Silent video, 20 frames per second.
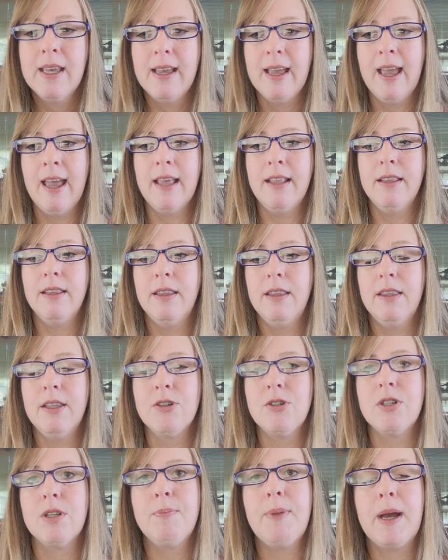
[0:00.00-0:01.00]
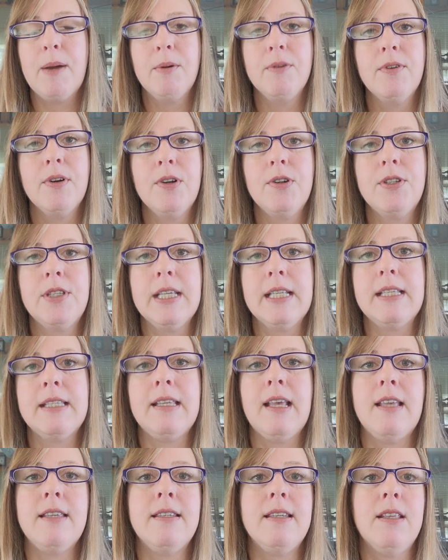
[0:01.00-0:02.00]
And there's a Bible verse that
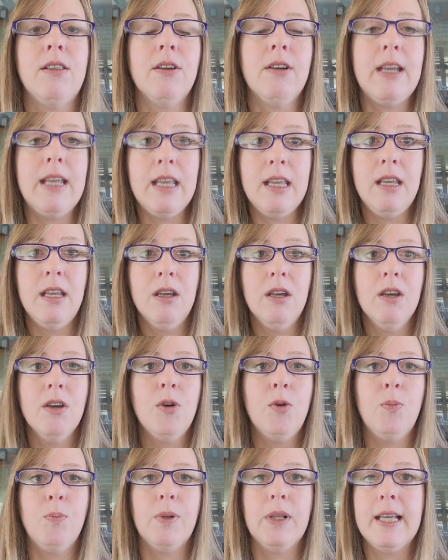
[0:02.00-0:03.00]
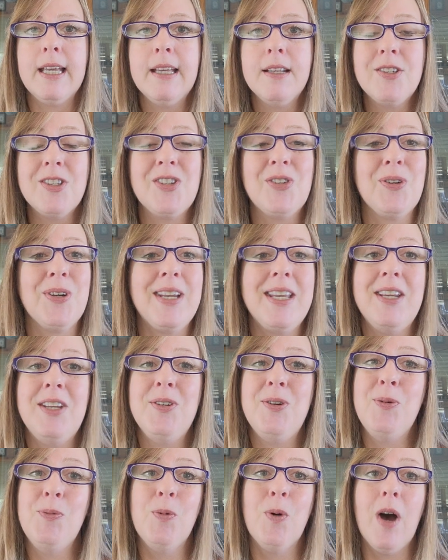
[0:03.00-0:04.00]
says, neither he who plants nor
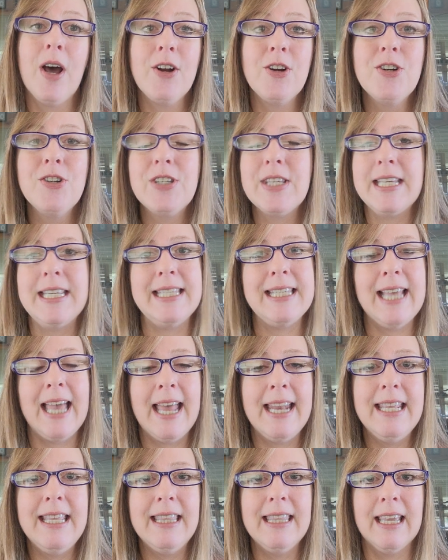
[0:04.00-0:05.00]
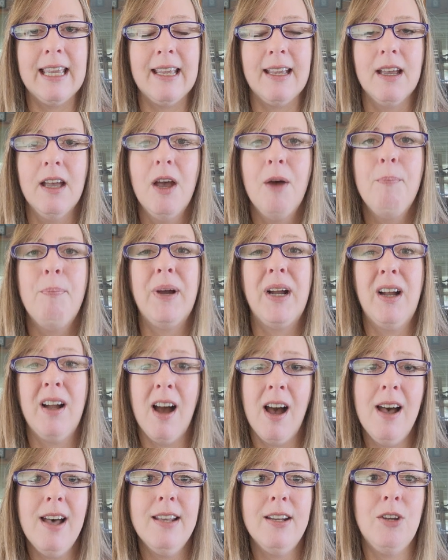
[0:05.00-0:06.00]
he who waters is anything, but
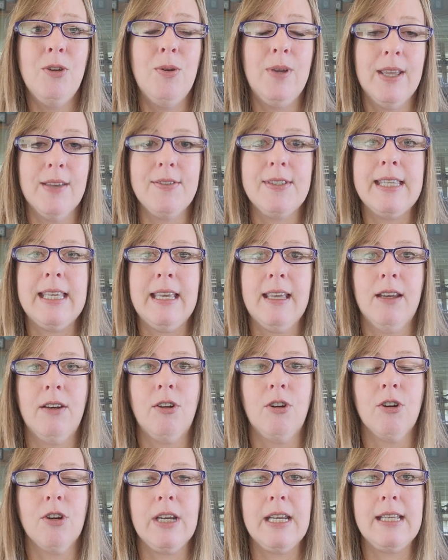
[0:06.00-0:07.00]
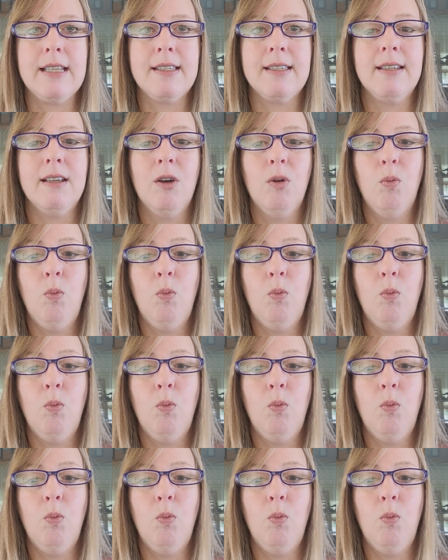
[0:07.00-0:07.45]
God who gives the increase.